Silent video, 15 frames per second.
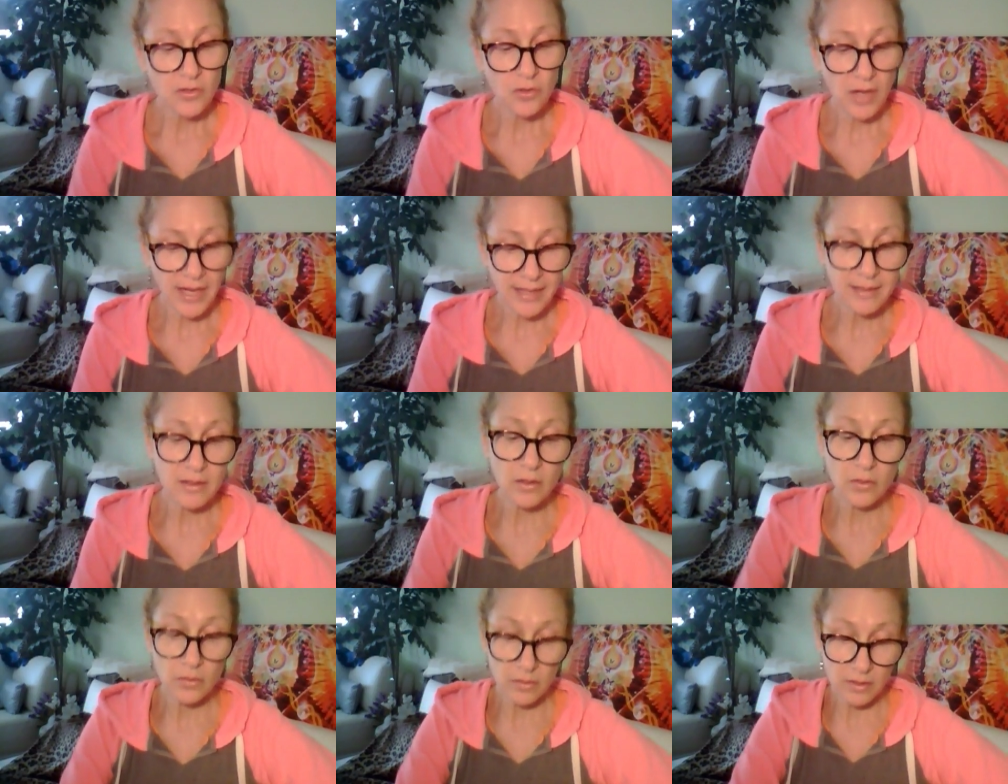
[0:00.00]
trying
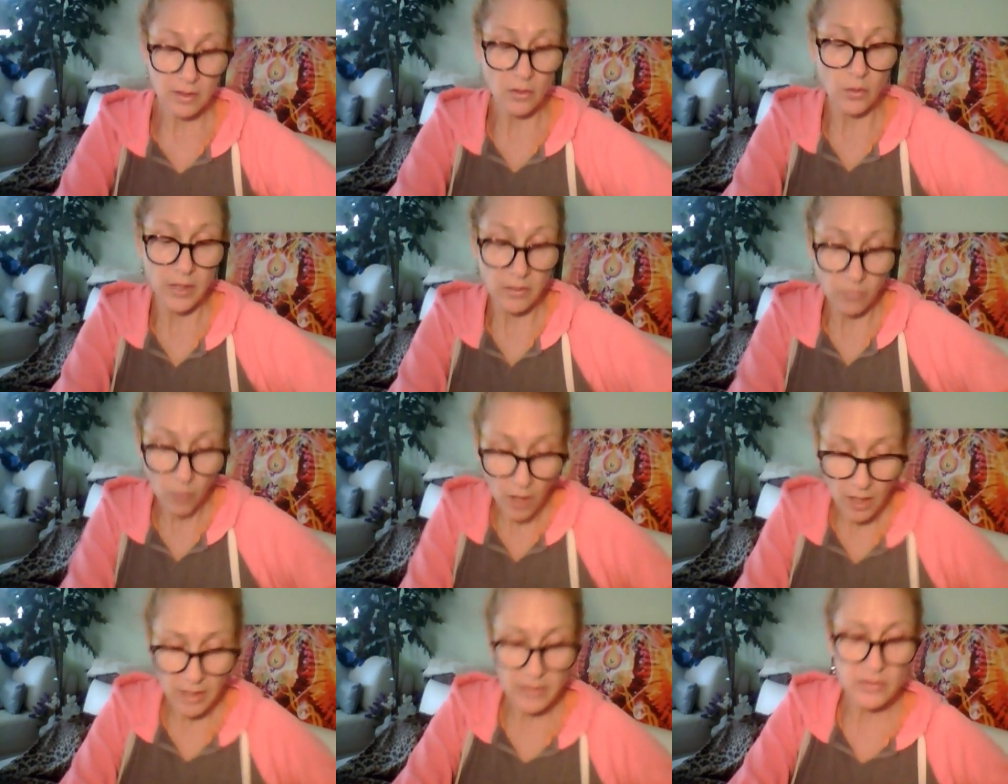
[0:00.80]
who, the Queen of
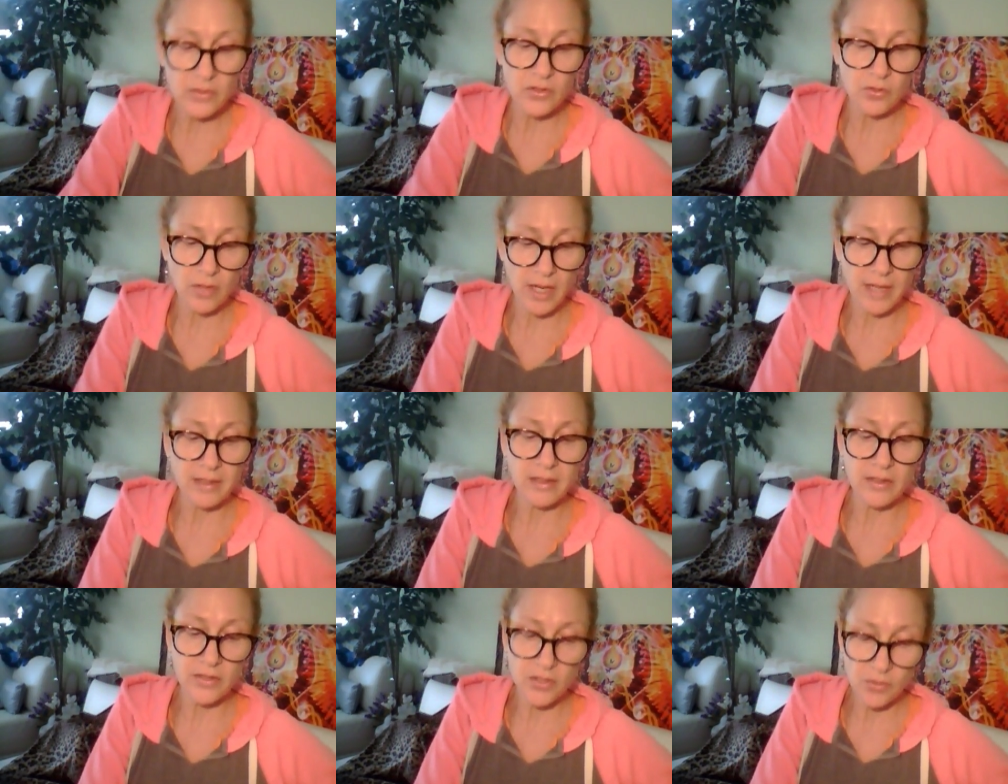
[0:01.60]
Wands who's
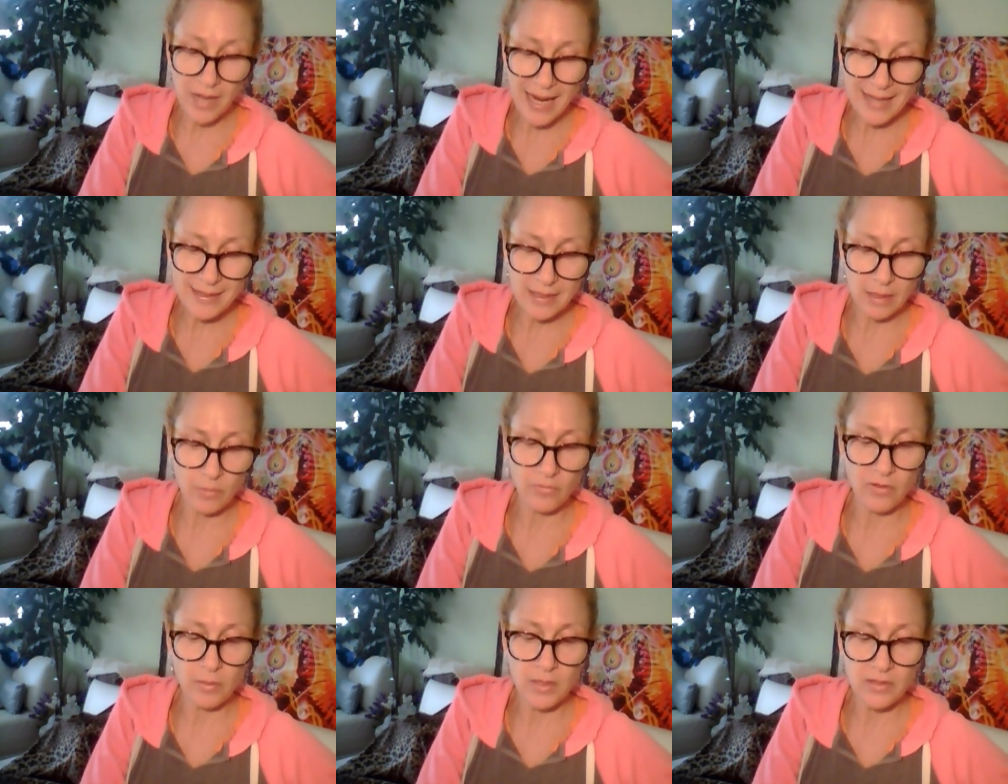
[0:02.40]
trying to distract
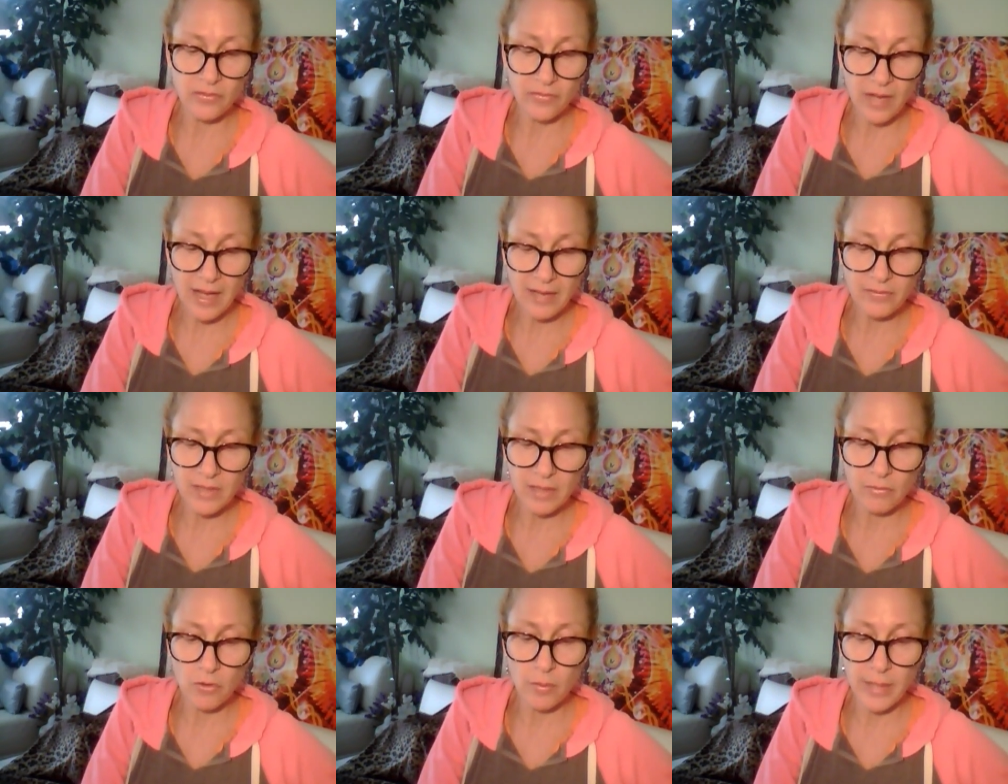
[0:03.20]
him from his five
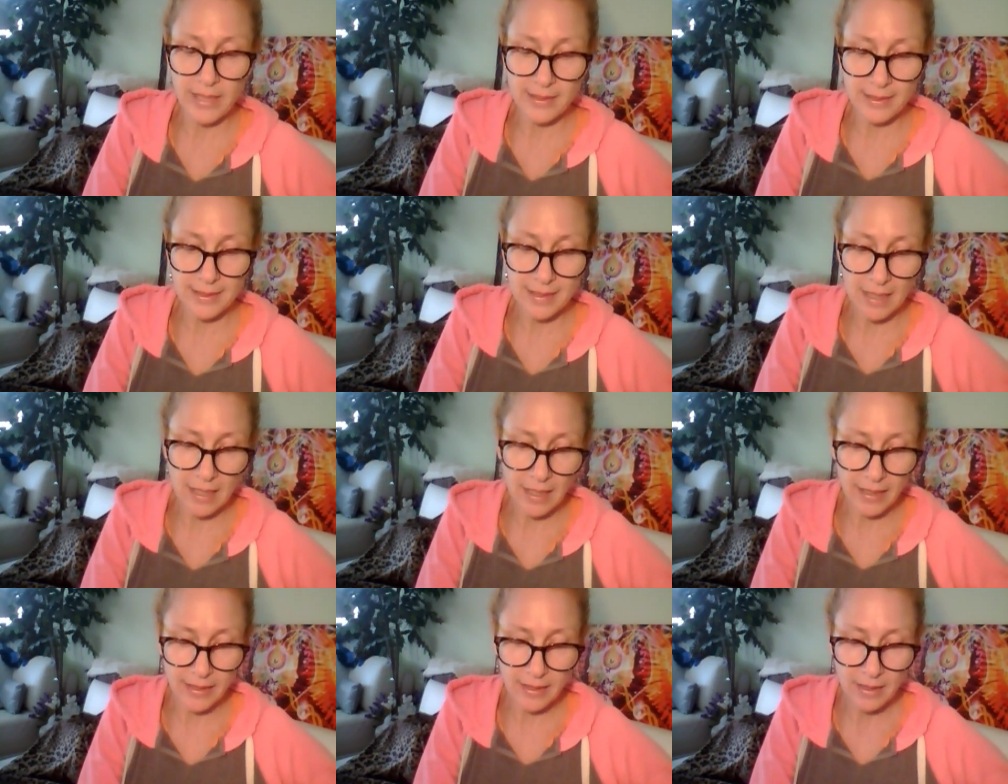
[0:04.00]
D romantic
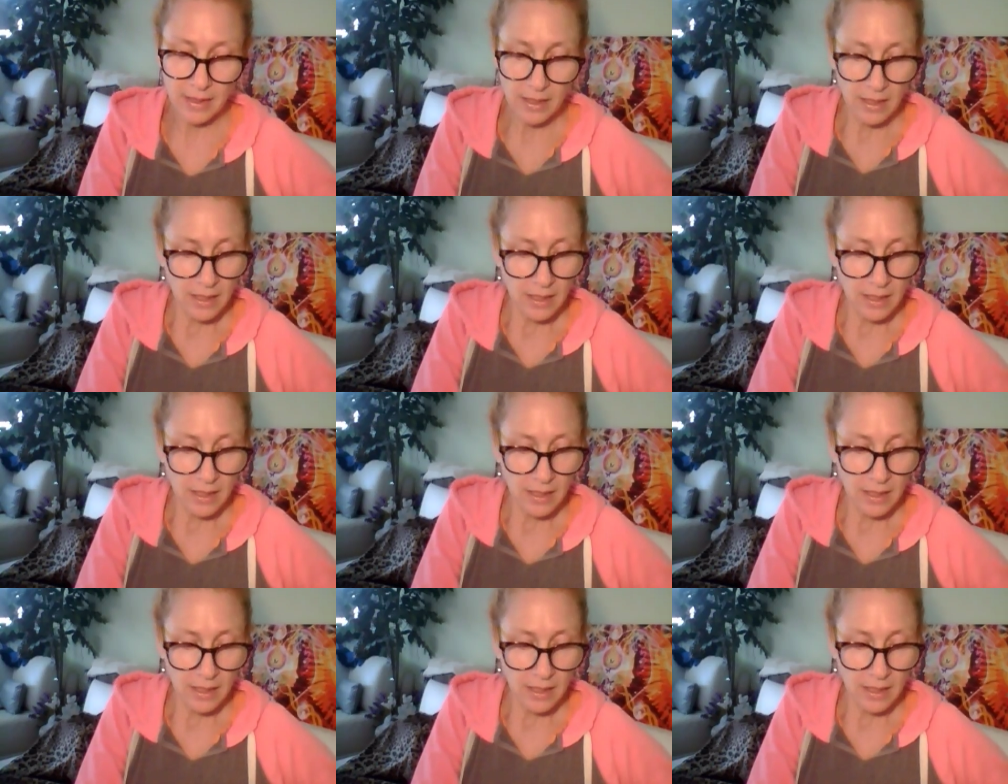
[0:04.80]
tie,